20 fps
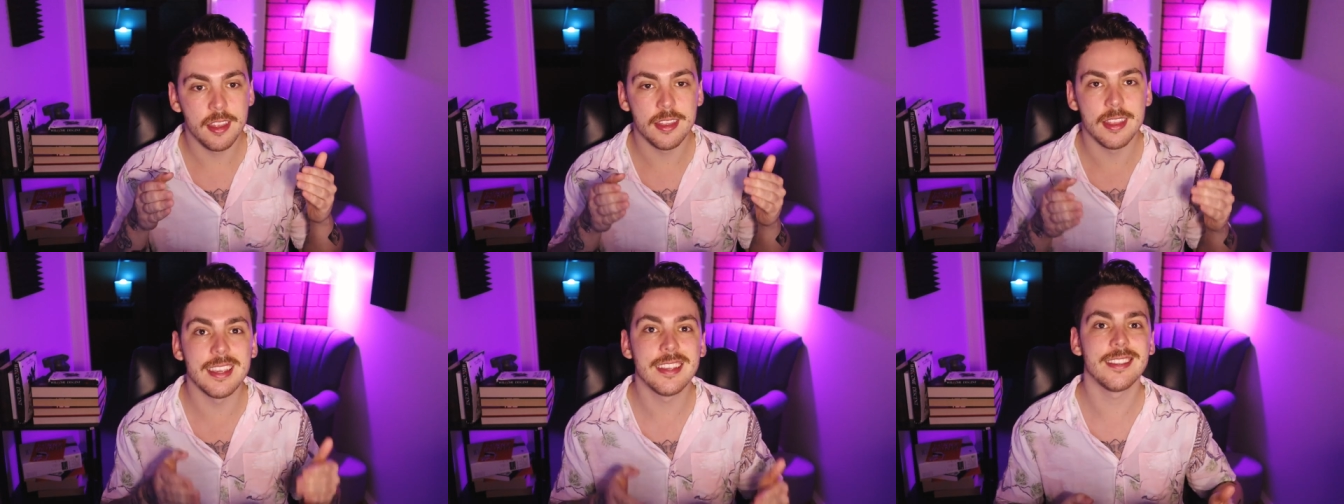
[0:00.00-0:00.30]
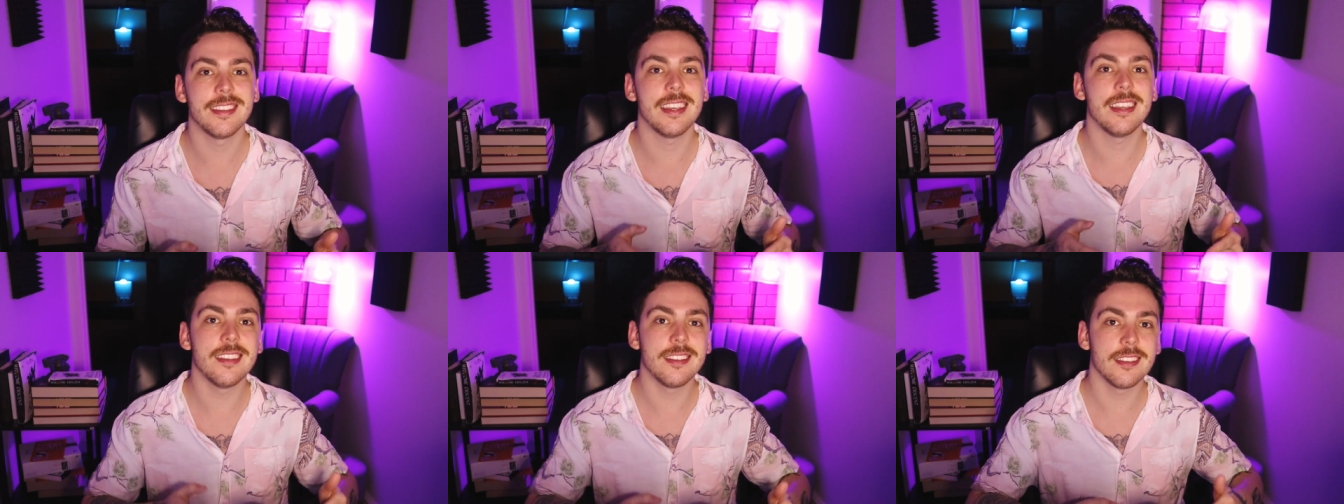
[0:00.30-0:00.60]

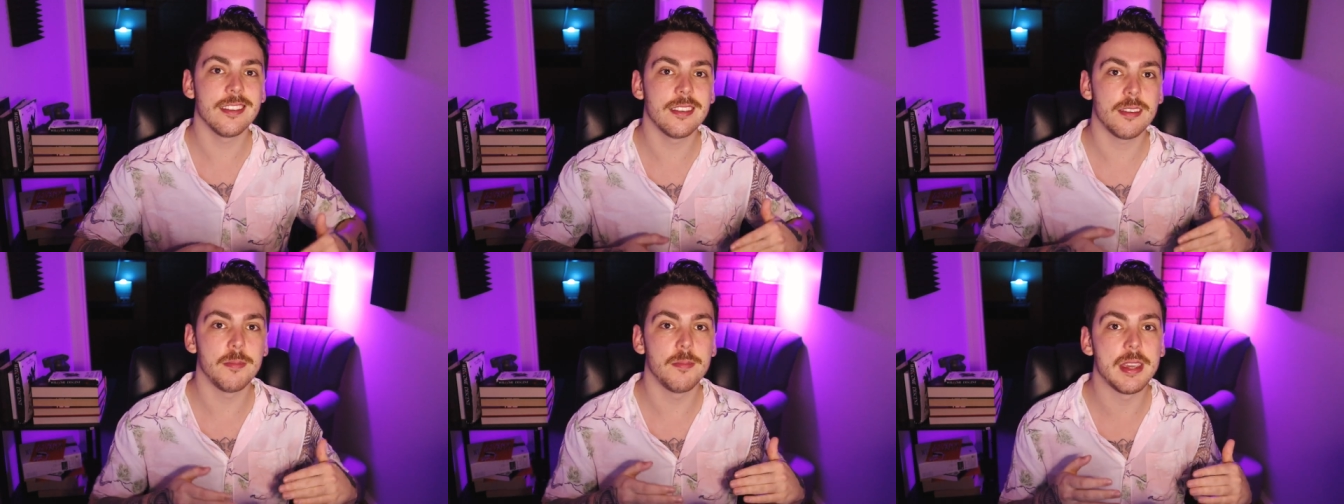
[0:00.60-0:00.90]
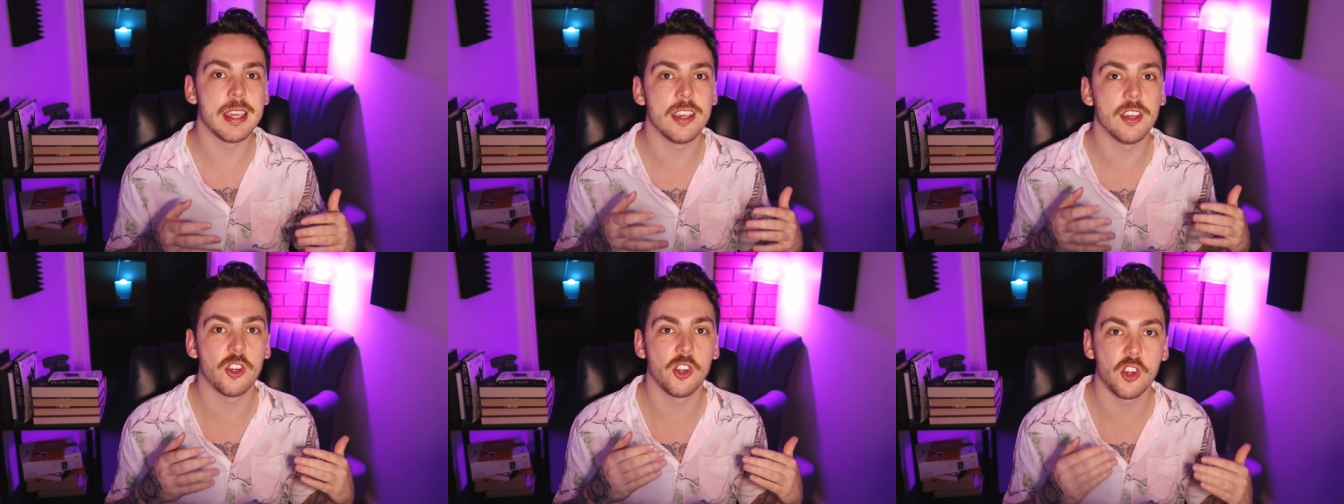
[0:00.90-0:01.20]
this isn't
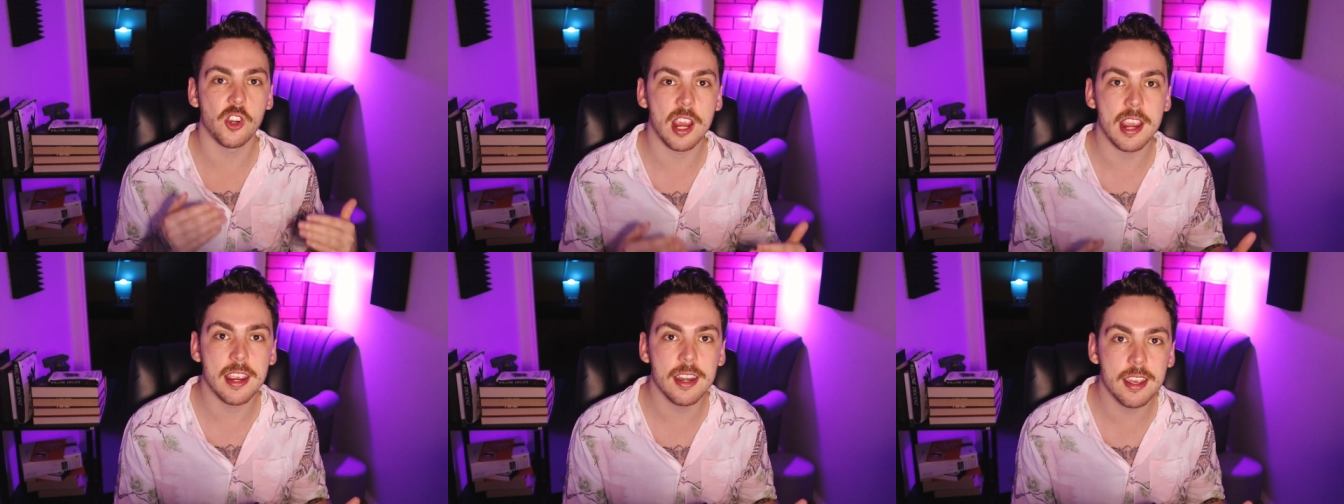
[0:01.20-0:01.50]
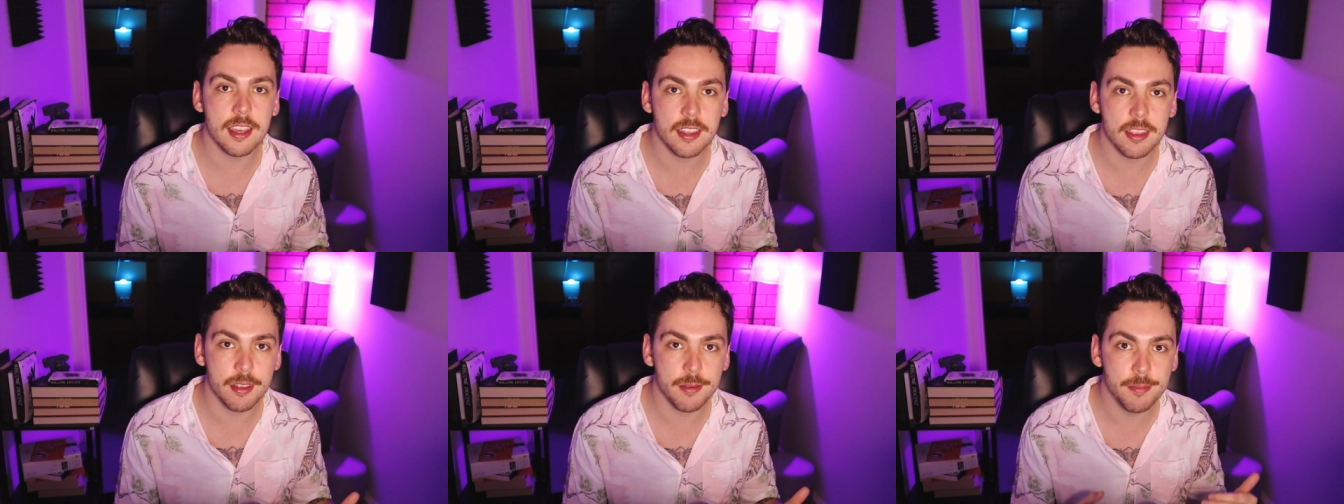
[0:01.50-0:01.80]
me
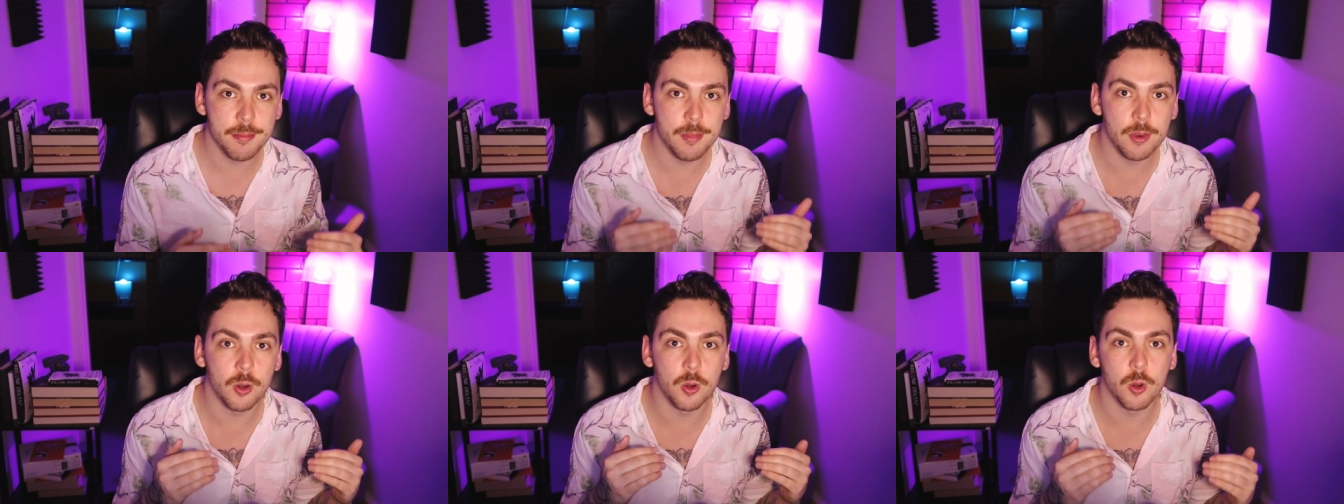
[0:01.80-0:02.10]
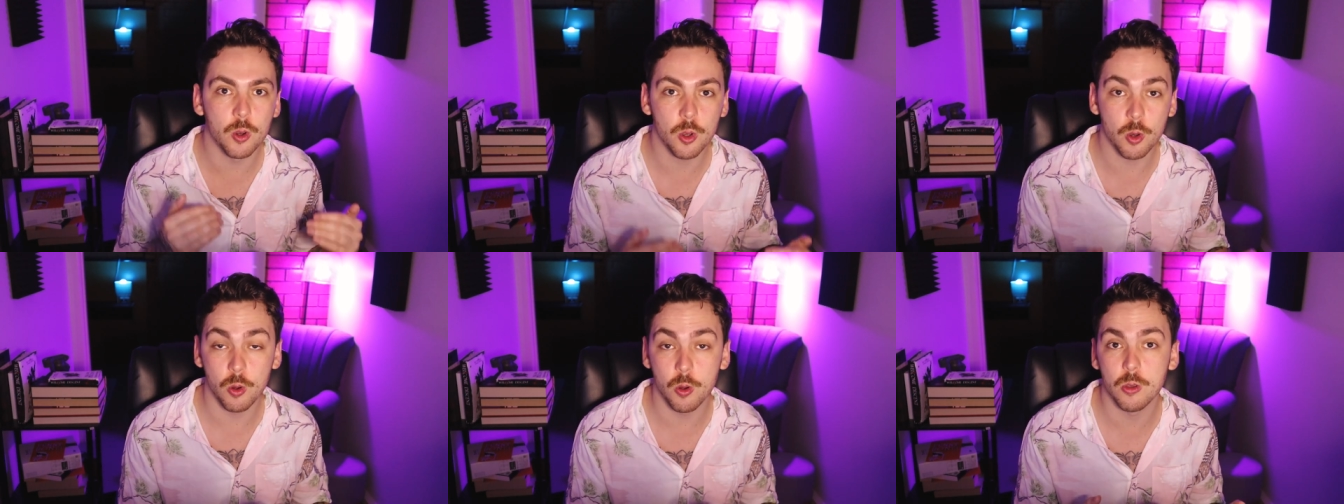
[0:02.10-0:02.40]
shading them
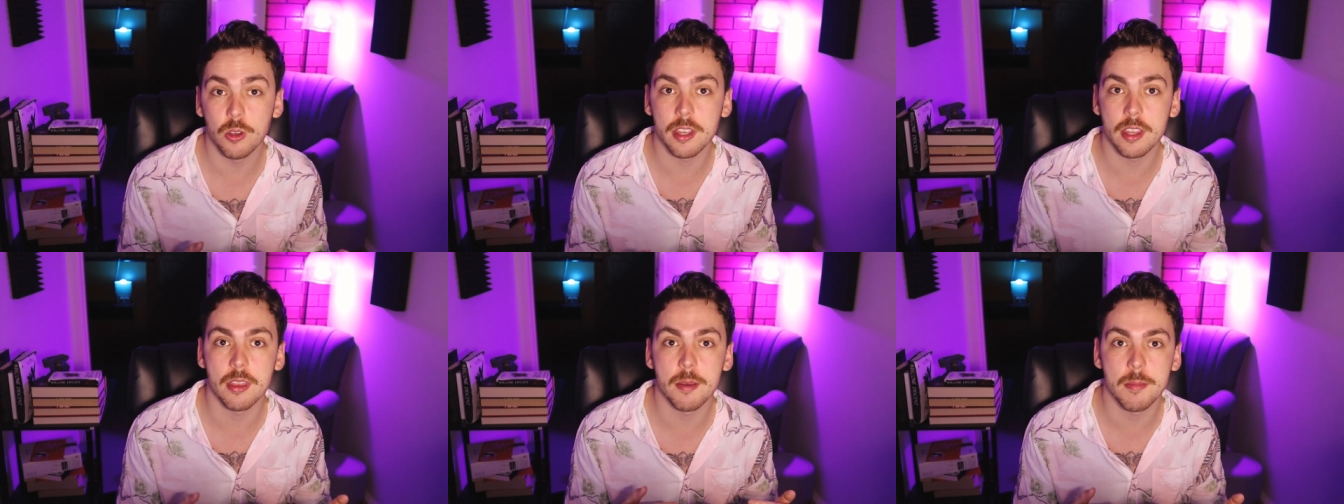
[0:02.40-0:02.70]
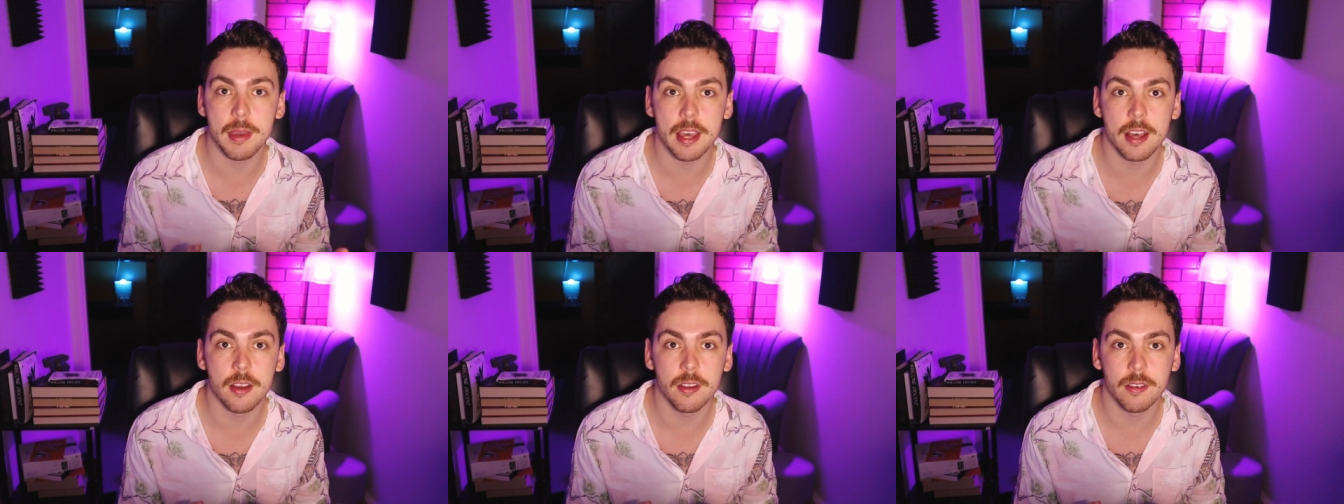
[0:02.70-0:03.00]
or calling
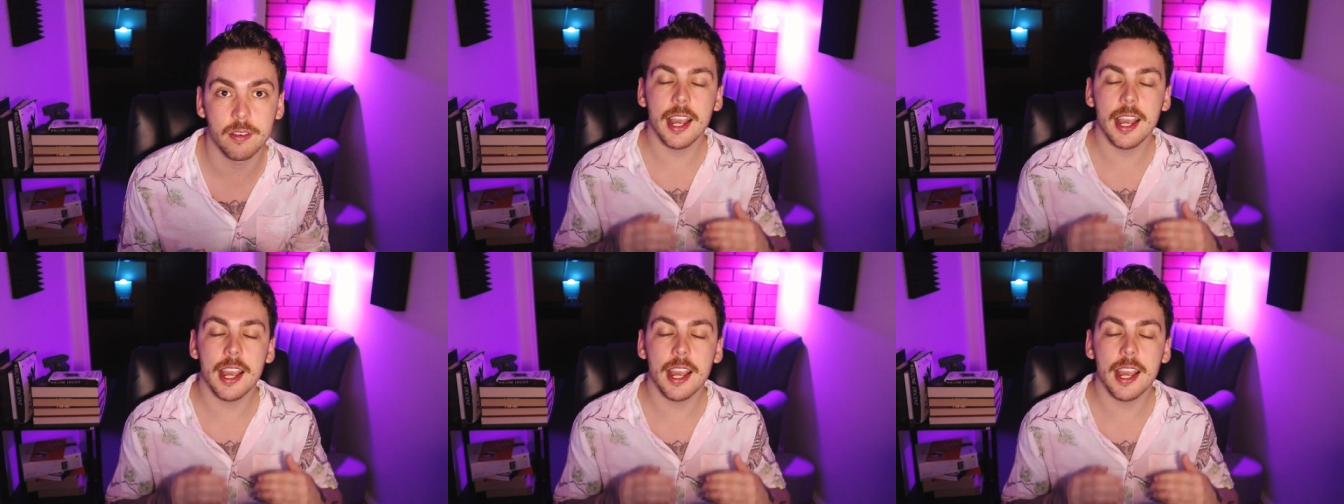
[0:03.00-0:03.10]
them out.